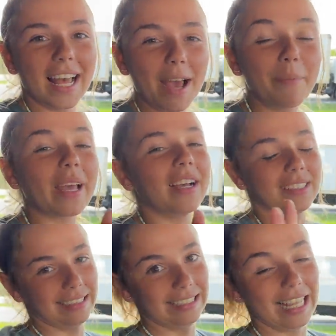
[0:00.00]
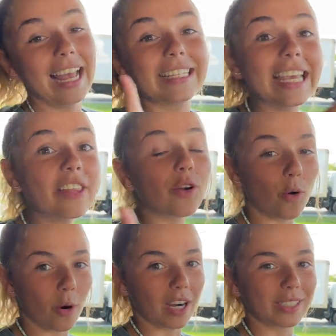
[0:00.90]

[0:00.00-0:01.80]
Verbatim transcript: but uh, mm, it's either or.